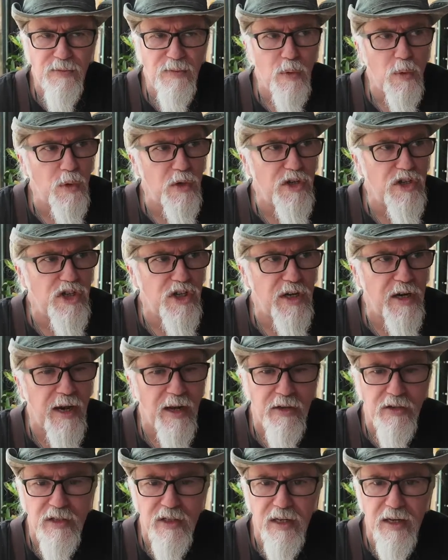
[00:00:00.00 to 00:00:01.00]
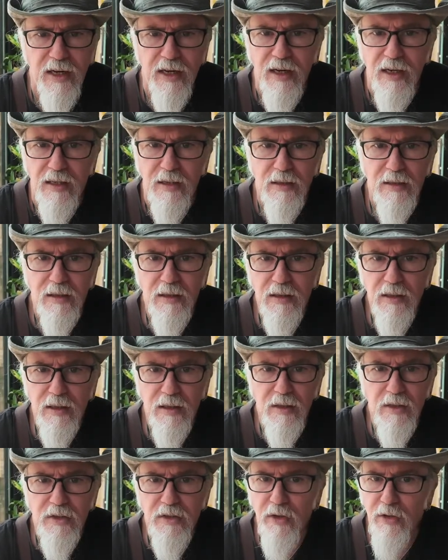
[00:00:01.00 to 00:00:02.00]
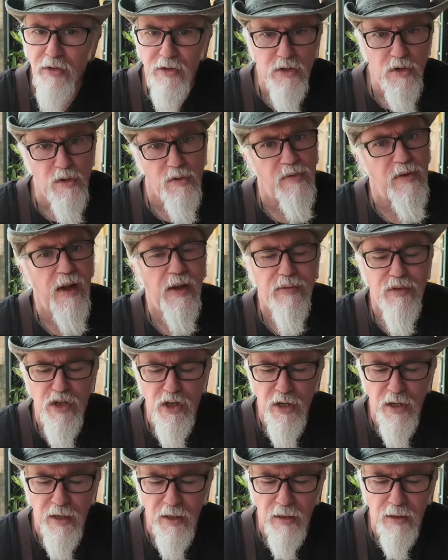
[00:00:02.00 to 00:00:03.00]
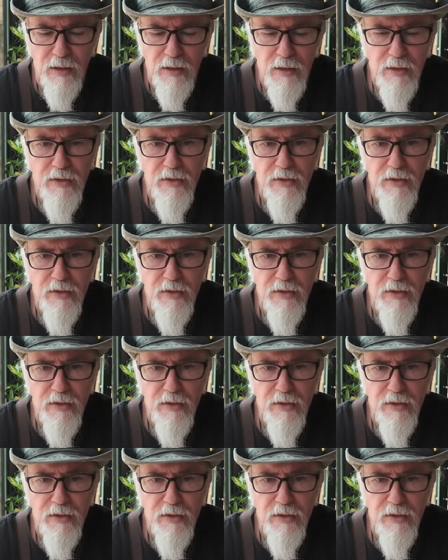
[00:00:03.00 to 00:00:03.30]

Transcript: 4G LTE, so there's no 5G here.